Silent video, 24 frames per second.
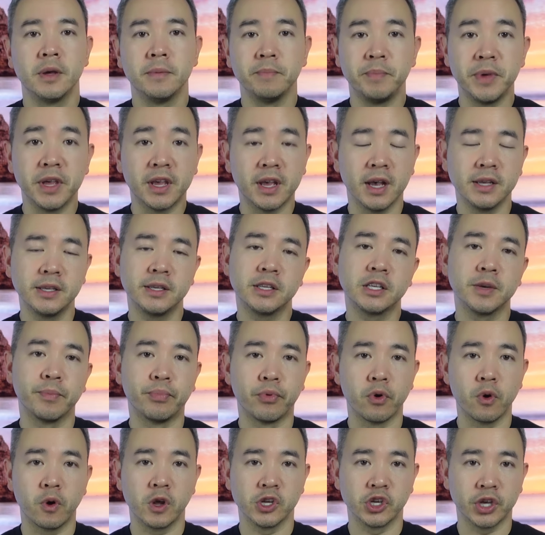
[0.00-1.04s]
Because it's a
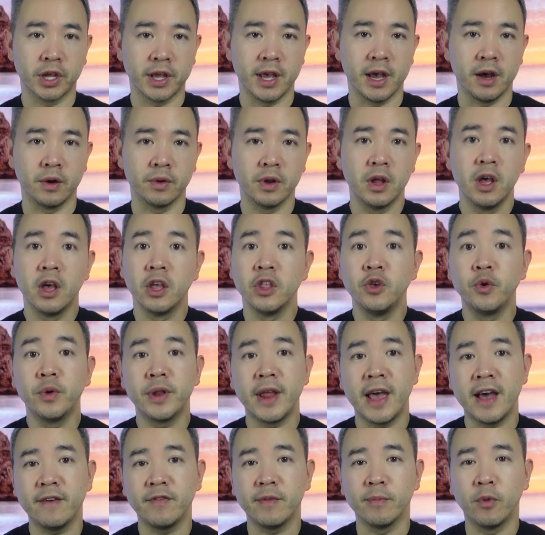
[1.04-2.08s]
brokerage account, you can
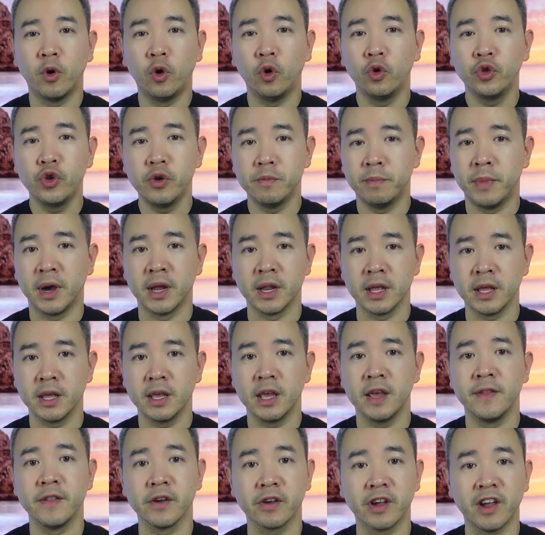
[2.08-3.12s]
have them hold your money
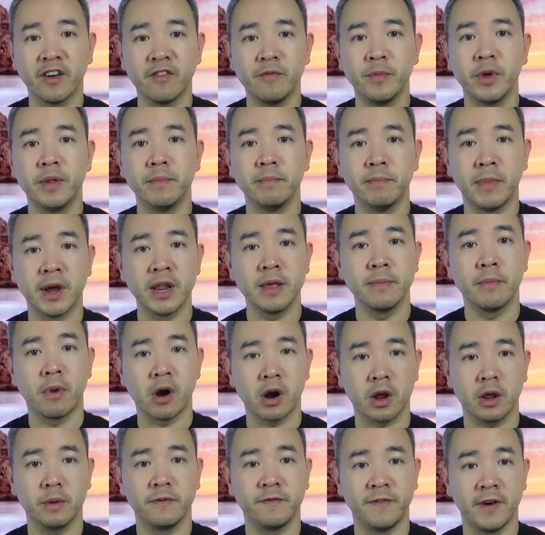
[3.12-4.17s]
in a government money
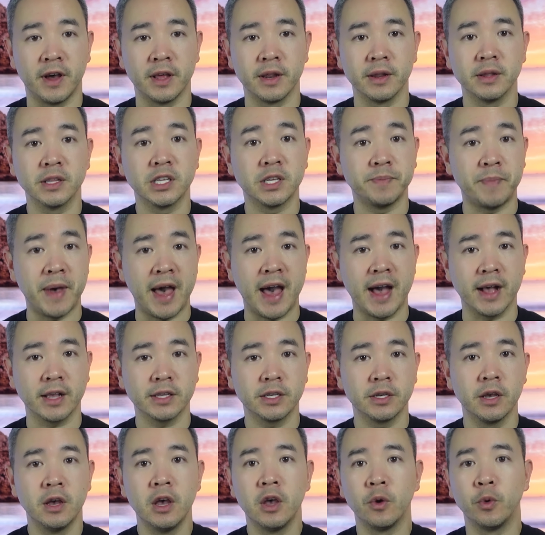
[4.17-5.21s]
market fund,
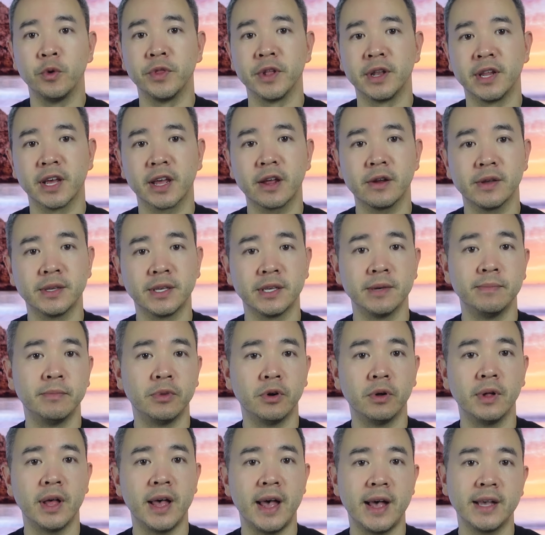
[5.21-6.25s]
SPAX, with the ticker
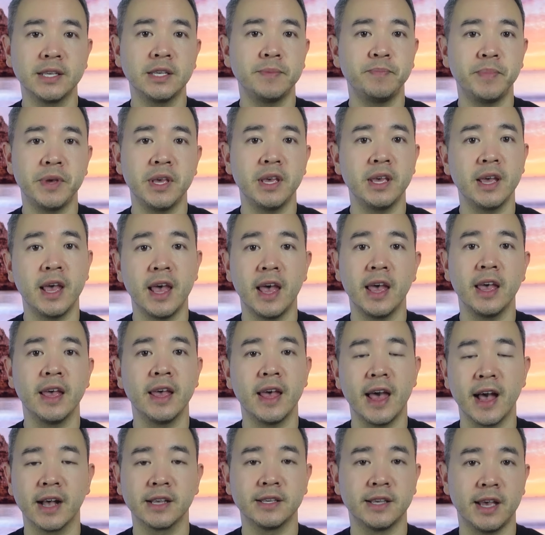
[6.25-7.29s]
symbol
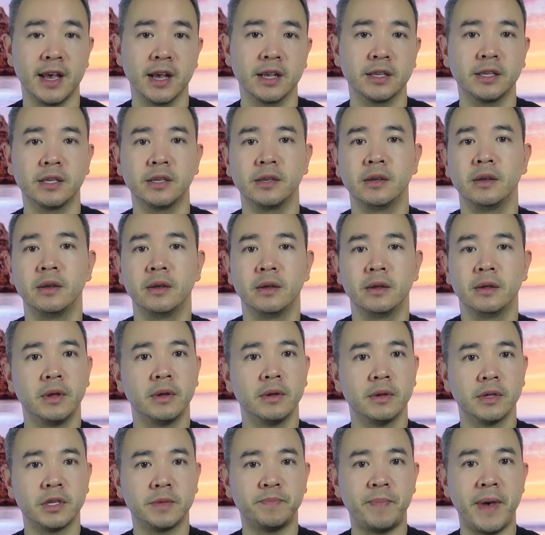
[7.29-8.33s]
SPAXX.
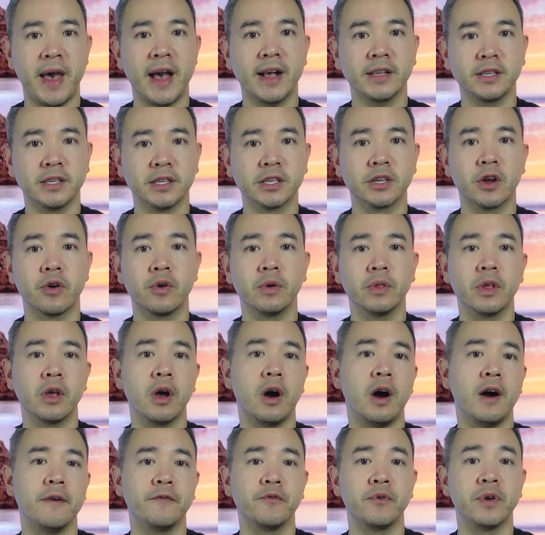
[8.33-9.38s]
SPAX is currently
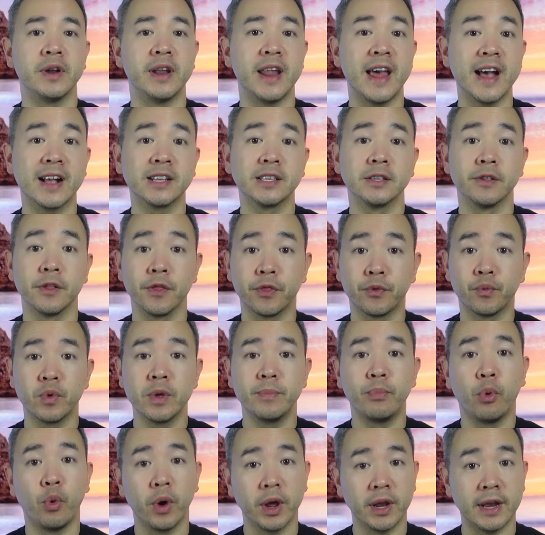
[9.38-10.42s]
offering an excellent
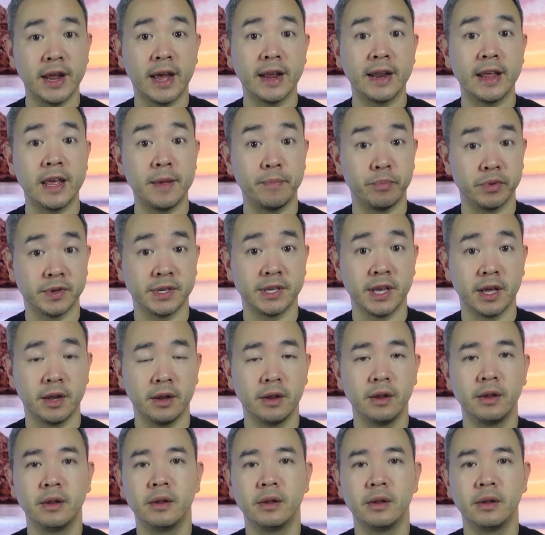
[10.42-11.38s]
3.98%.